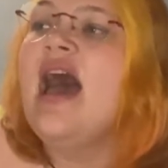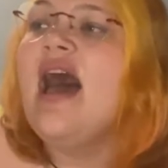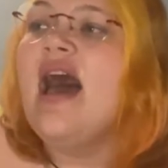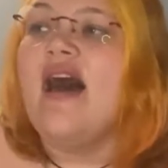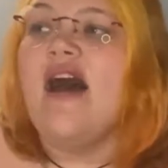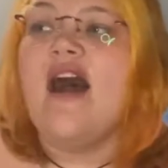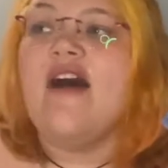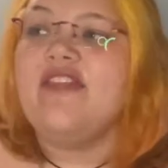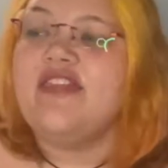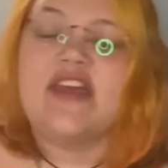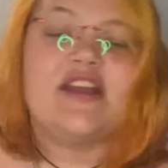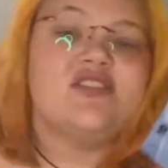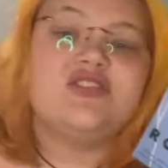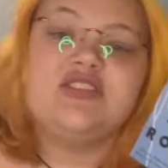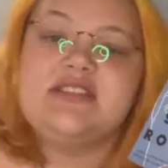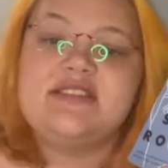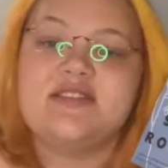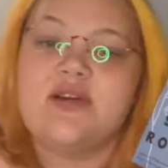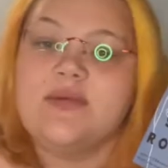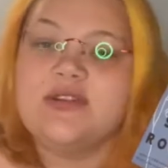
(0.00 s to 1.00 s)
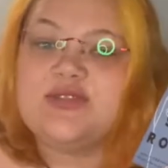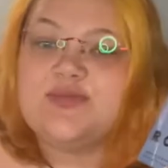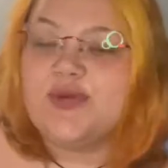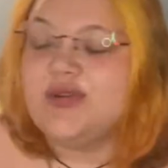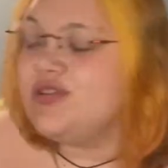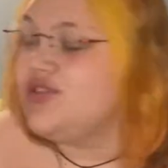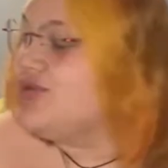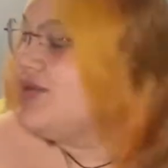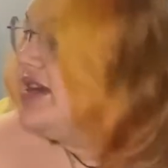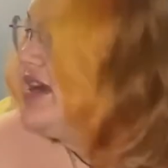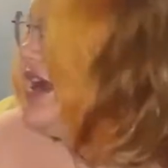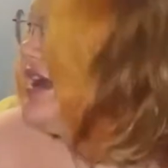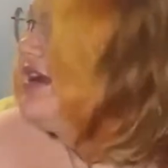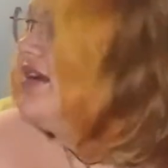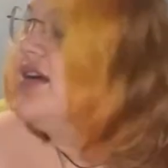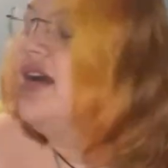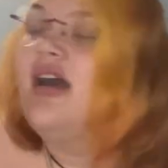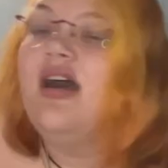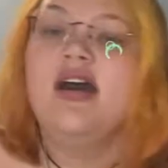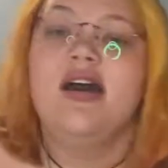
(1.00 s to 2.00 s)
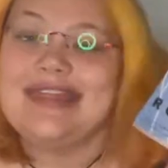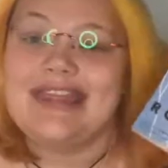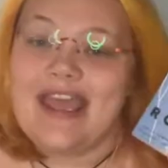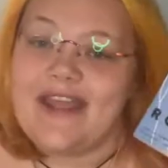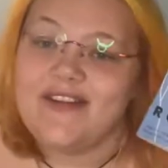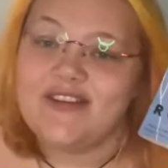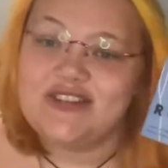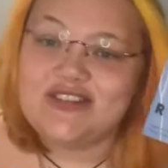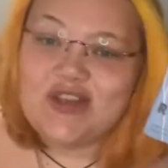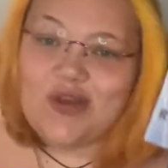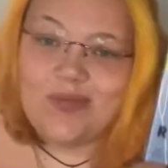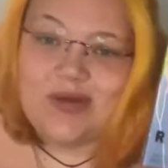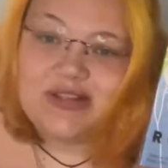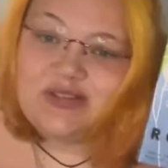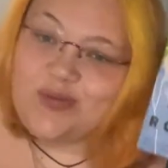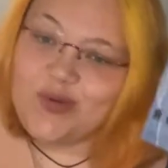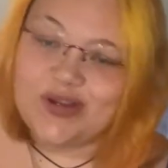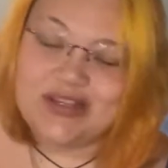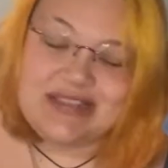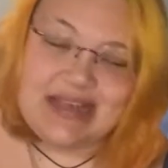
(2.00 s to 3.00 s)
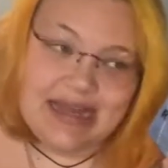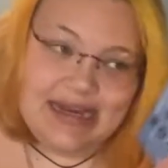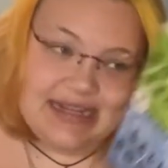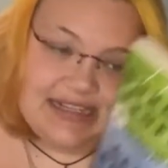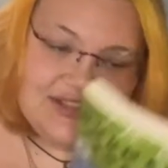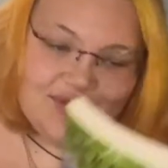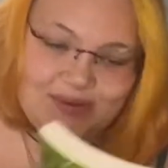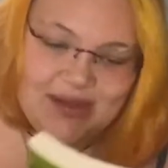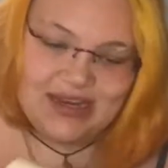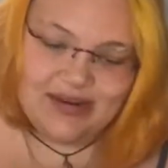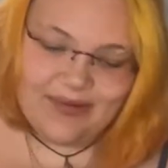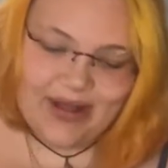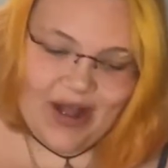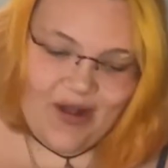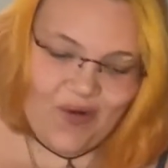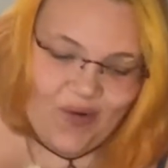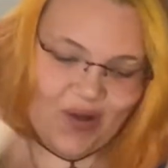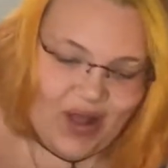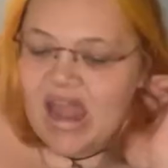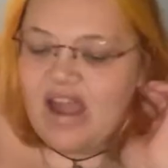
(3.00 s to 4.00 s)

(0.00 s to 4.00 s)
And they're just so much more intriguing. They're so much more exciting to read about.